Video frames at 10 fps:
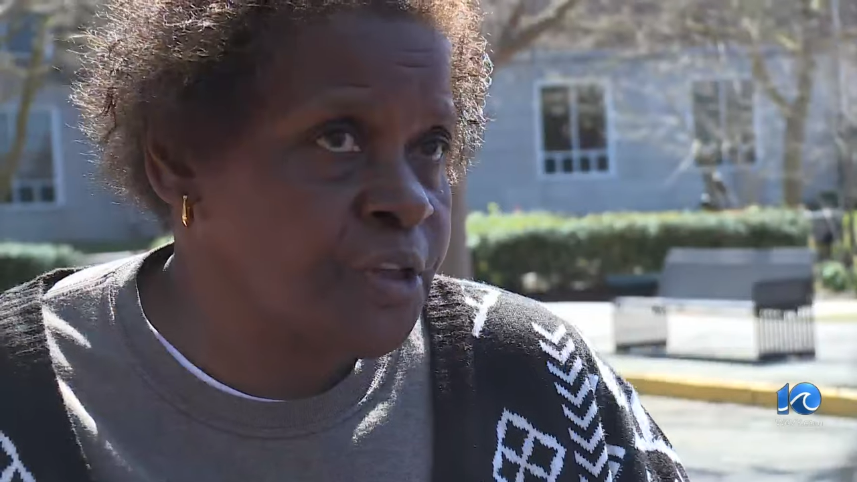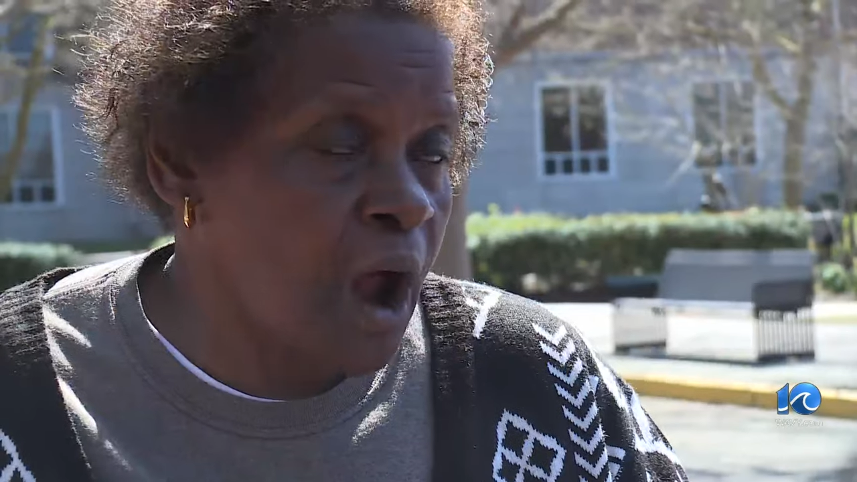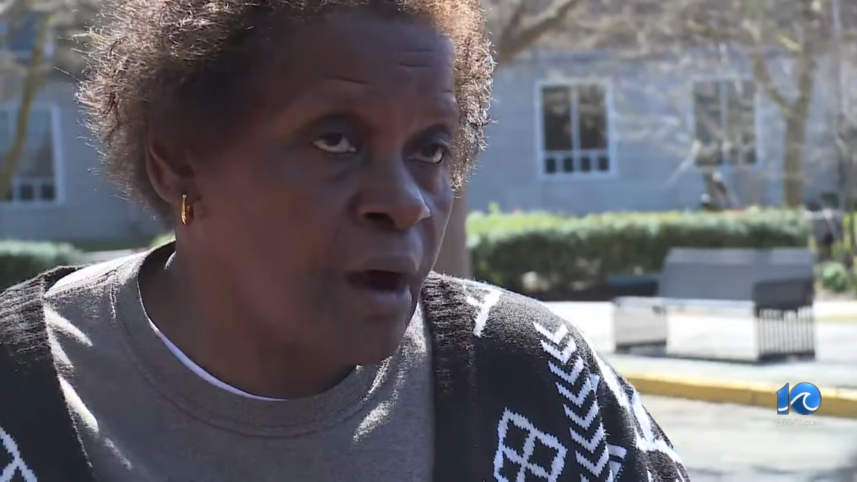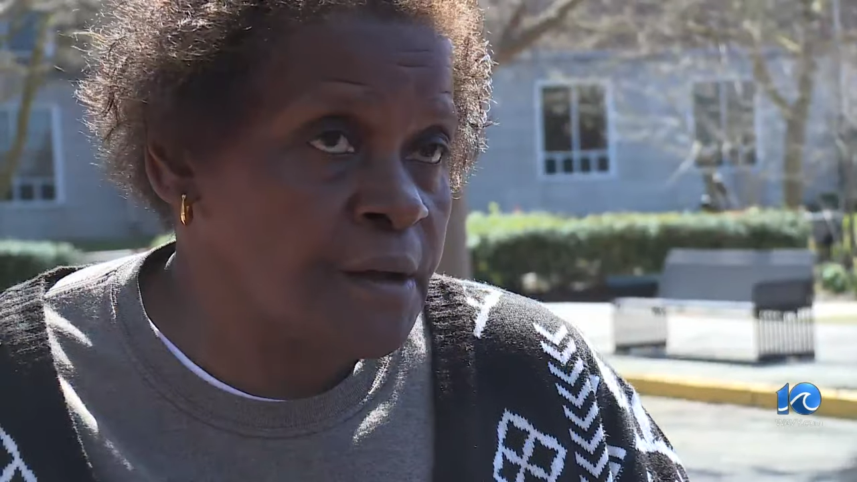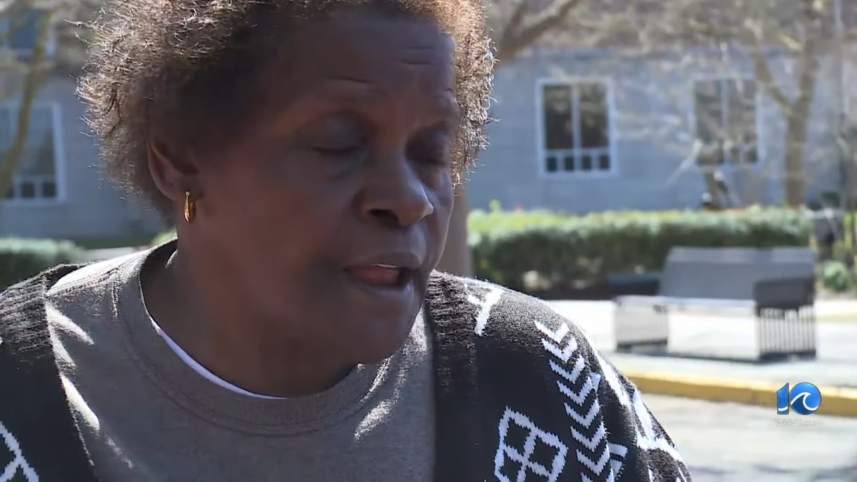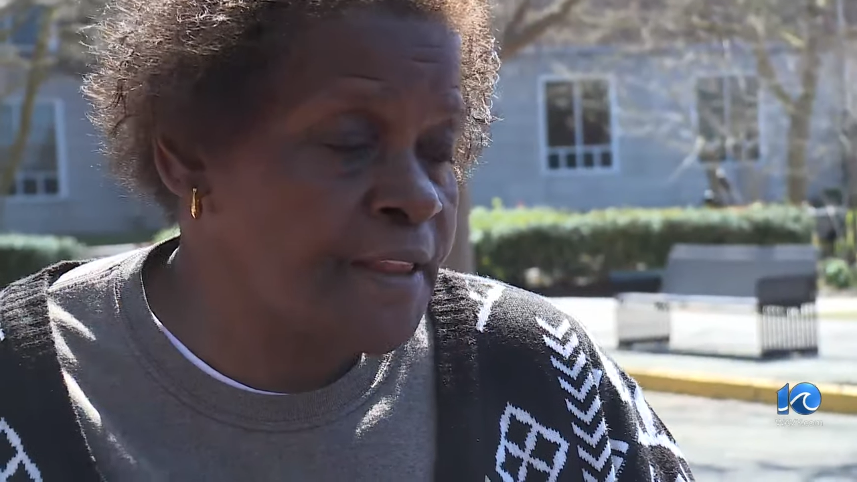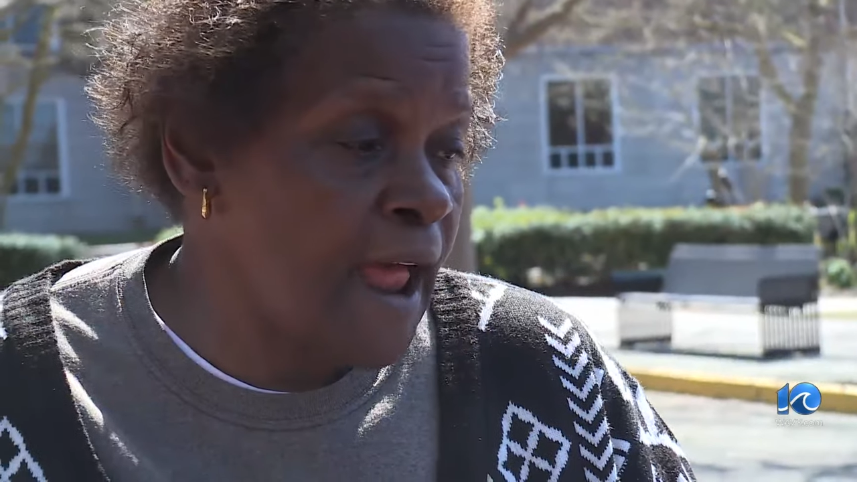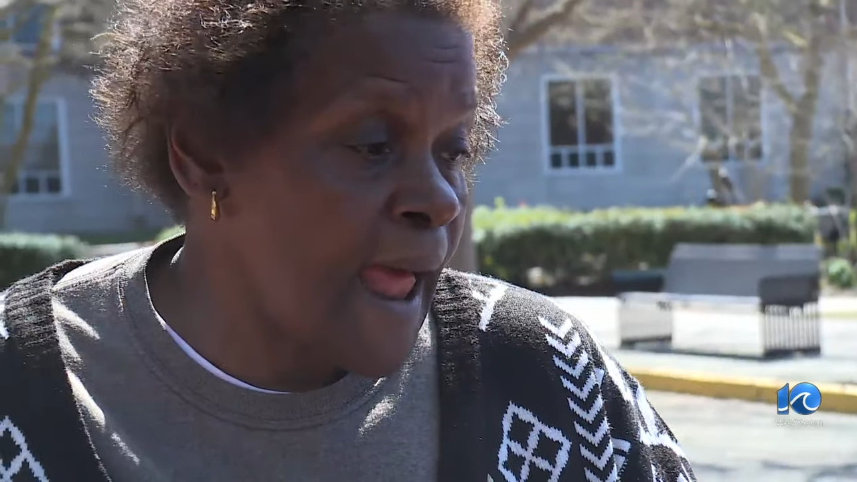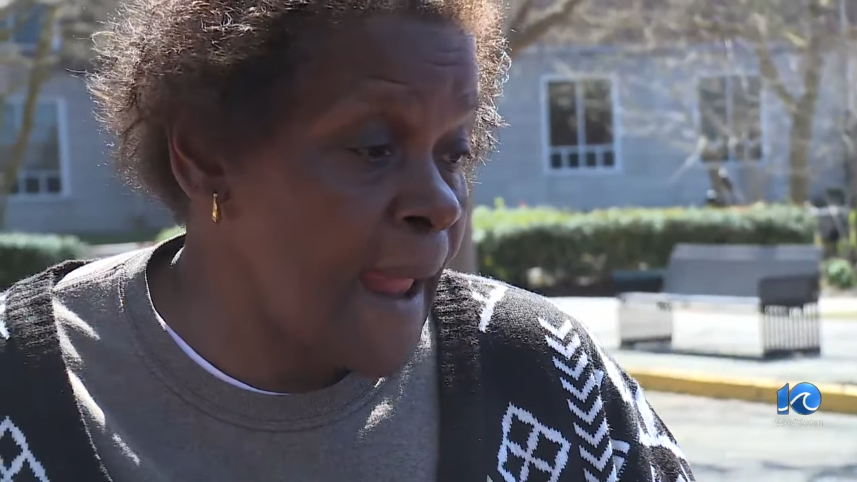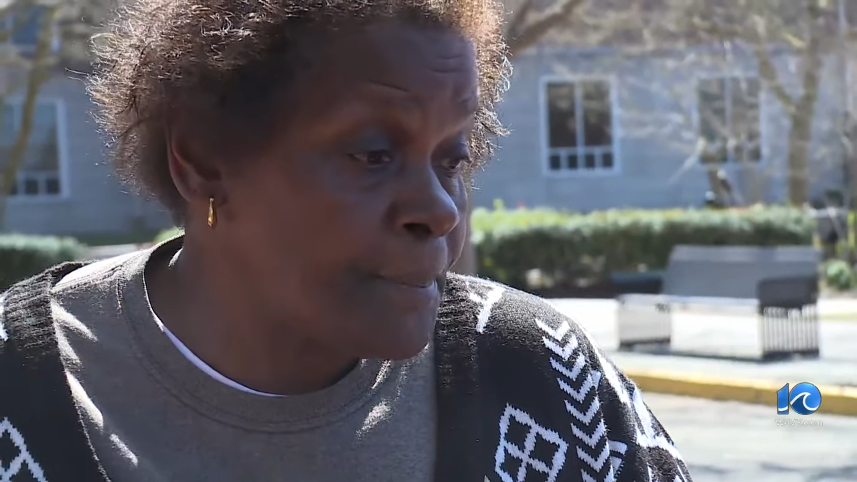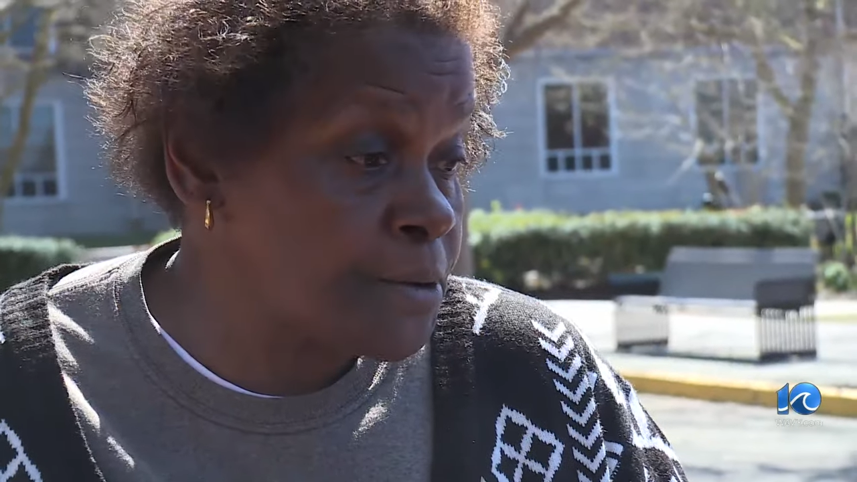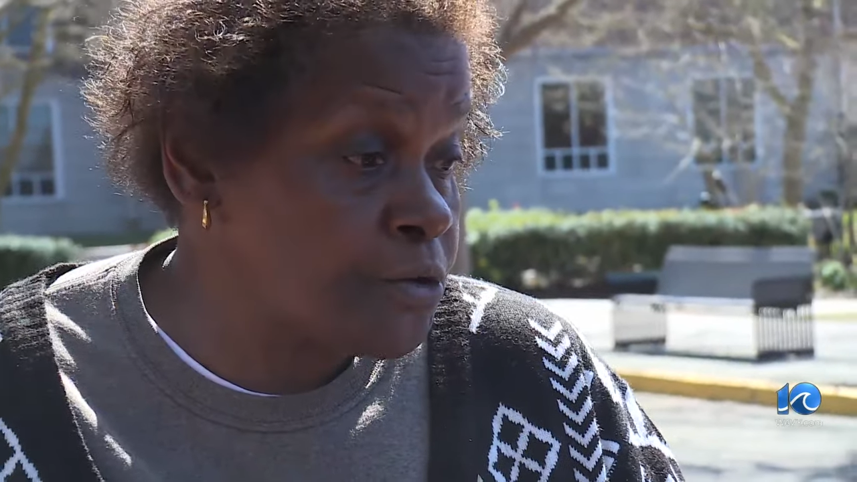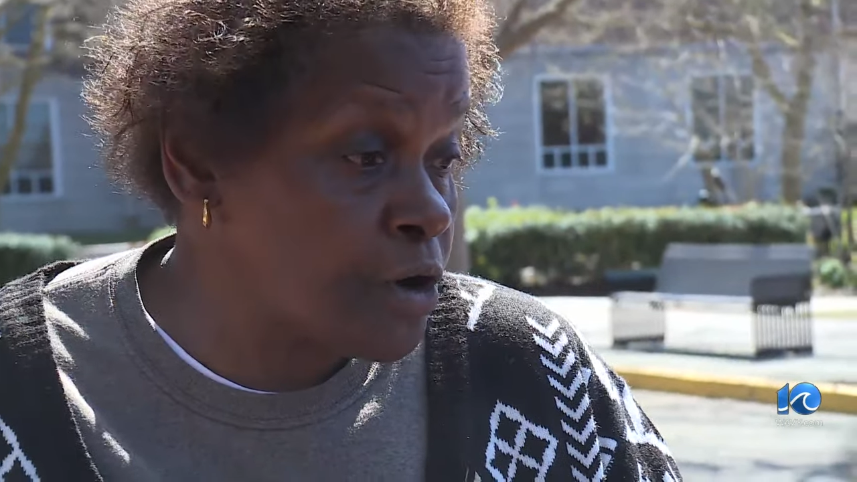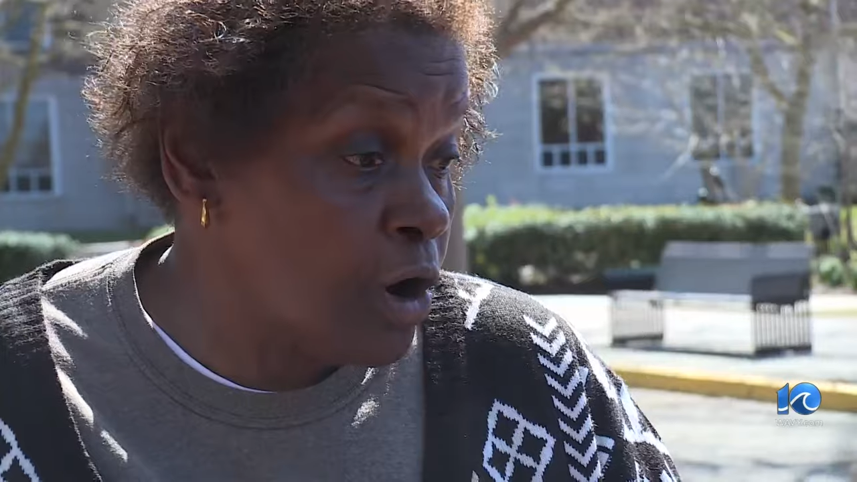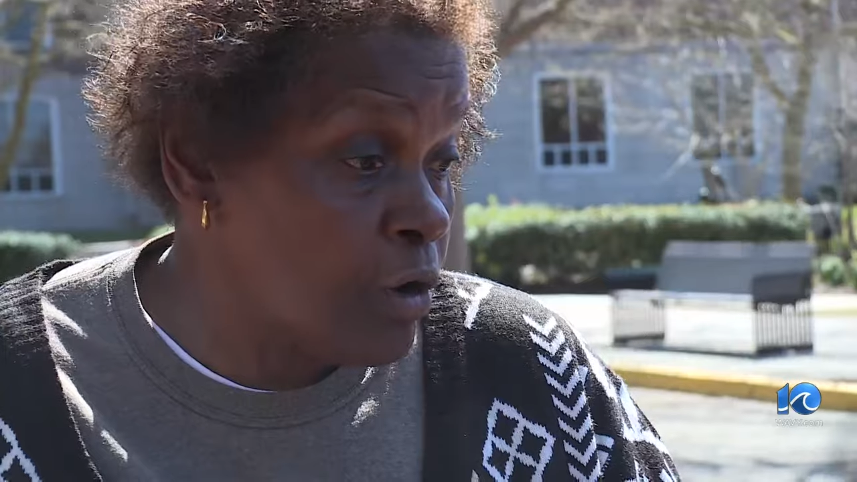sorry that that happened
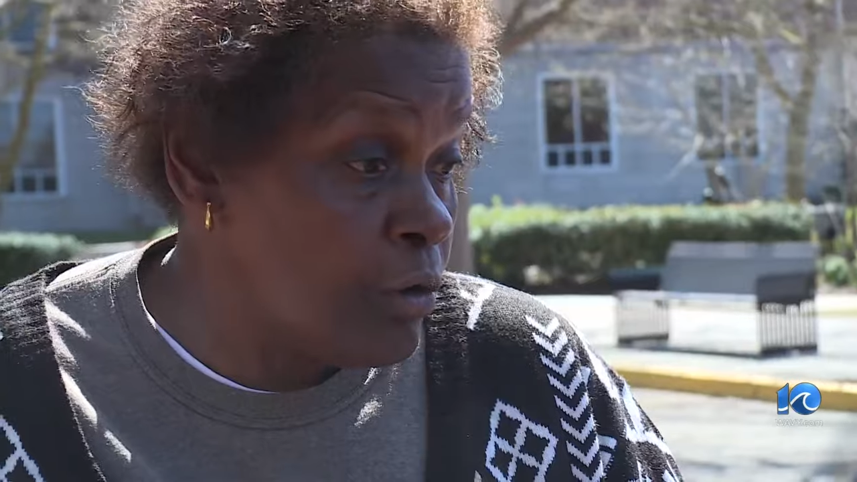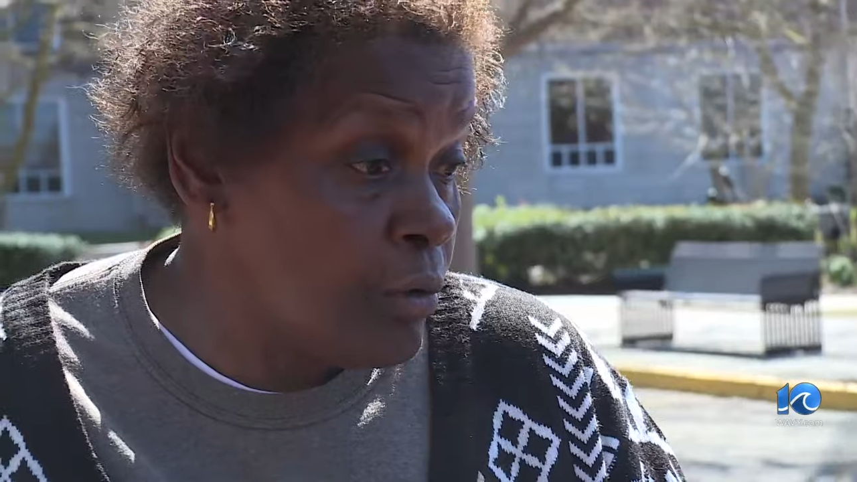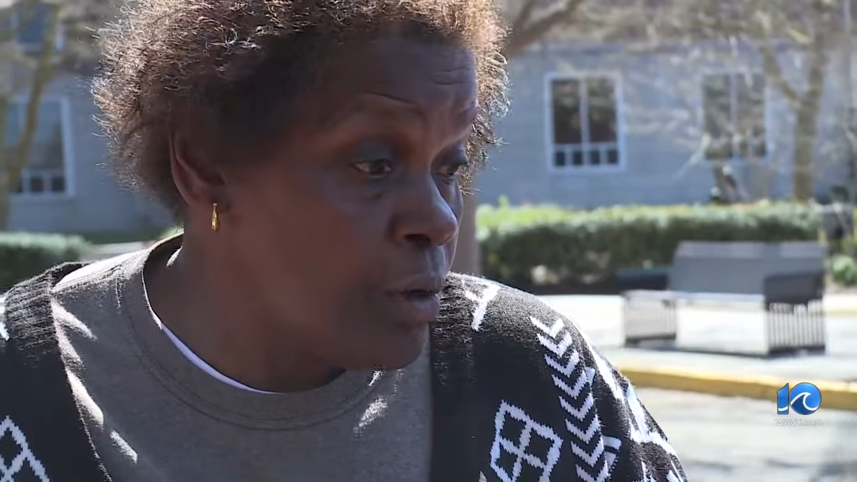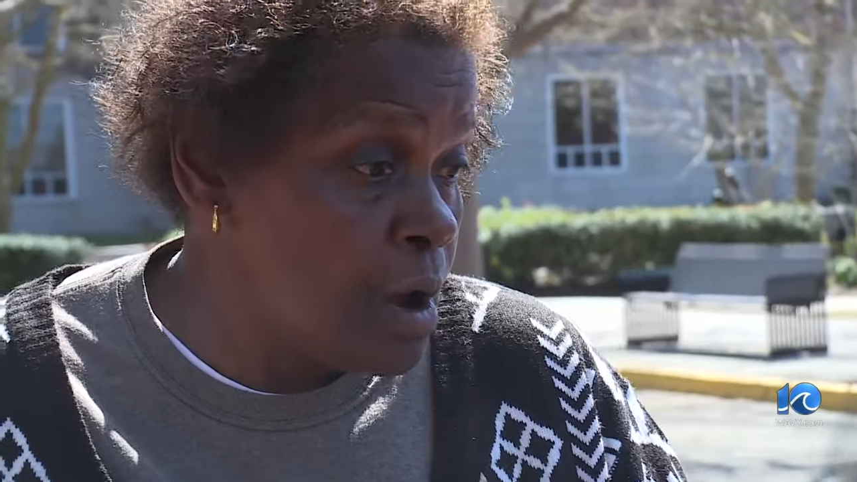to her,